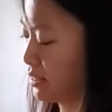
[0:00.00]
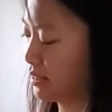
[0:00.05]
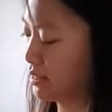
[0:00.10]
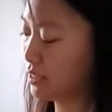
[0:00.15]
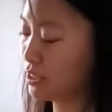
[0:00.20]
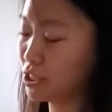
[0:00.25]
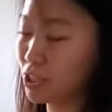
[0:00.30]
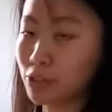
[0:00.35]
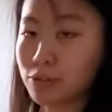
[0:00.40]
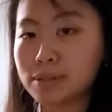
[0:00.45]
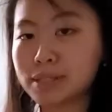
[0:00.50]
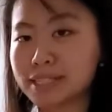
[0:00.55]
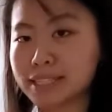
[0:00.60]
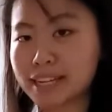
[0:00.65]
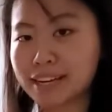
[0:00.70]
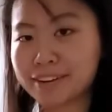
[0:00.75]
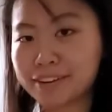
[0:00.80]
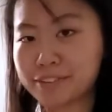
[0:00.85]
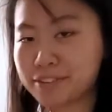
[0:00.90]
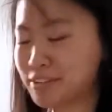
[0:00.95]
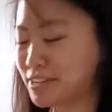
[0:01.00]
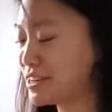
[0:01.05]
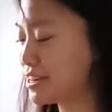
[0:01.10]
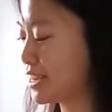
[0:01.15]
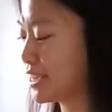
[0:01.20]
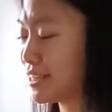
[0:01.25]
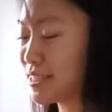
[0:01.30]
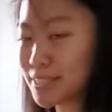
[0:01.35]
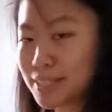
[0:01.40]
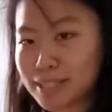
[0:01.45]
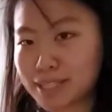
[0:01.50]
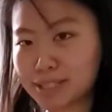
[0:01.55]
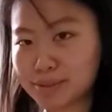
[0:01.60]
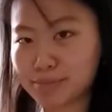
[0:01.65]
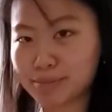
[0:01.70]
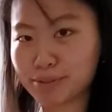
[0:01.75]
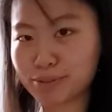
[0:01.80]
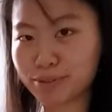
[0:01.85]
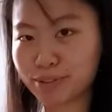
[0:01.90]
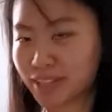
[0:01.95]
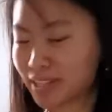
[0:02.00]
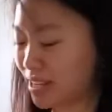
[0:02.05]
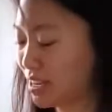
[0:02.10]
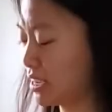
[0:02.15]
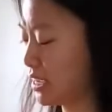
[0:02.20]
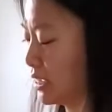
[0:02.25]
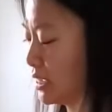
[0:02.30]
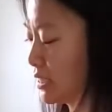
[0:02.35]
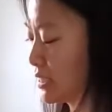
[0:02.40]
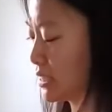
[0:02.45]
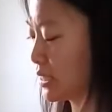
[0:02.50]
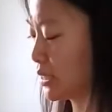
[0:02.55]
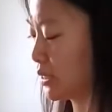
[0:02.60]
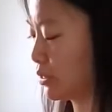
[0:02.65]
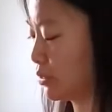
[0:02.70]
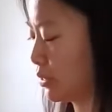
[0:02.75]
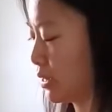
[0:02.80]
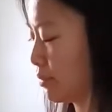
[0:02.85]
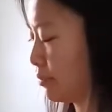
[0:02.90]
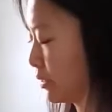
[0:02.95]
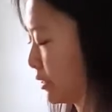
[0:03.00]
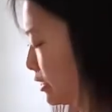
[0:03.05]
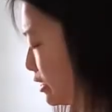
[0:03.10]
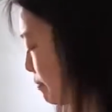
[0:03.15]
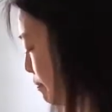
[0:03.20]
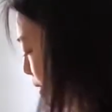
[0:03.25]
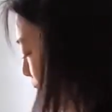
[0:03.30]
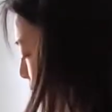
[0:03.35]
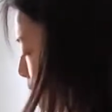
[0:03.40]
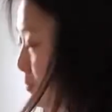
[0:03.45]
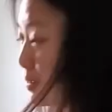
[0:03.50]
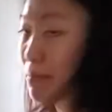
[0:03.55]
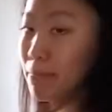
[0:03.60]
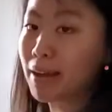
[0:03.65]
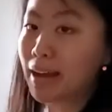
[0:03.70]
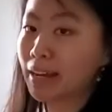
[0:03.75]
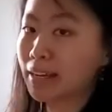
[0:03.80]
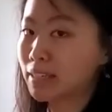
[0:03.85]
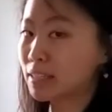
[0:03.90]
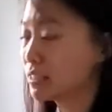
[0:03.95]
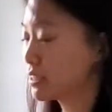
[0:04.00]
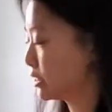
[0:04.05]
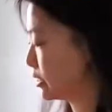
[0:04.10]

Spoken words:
the dough is now nice and smooth. So I'm gonna pop it back into